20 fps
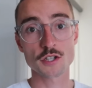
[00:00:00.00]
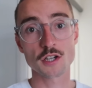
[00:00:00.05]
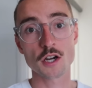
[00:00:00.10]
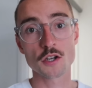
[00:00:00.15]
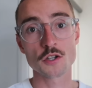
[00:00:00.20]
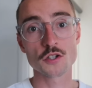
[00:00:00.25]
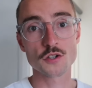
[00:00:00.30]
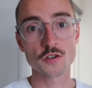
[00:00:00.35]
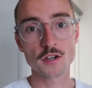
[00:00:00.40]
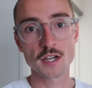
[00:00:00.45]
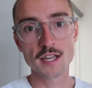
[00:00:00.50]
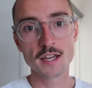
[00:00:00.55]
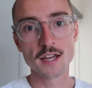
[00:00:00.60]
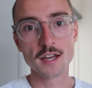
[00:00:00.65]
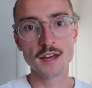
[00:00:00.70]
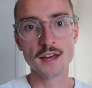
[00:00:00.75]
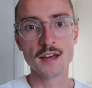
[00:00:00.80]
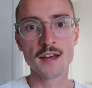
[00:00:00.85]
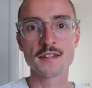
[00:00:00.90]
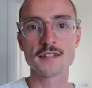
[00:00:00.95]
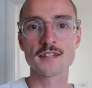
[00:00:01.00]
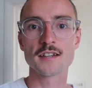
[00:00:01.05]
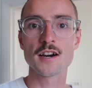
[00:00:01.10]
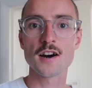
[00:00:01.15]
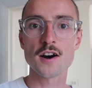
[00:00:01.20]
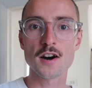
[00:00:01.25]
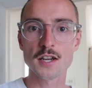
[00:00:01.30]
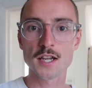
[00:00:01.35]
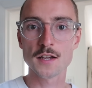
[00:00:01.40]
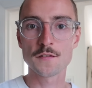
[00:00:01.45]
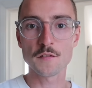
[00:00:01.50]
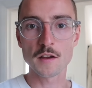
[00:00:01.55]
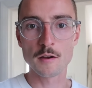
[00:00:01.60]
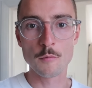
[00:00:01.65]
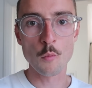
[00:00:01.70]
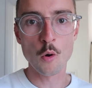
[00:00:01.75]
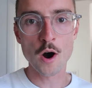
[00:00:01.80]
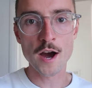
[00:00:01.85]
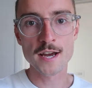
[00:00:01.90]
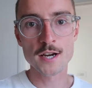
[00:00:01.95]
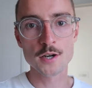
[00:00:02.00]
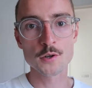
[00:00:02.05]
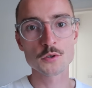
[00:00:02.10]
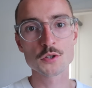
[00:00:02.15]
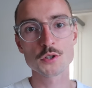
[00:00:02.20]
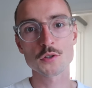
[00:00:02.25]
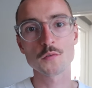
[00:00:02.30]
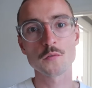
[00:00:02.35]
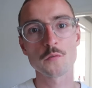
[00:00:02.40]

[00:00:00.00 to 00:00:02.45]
the country to Cardiff in Wales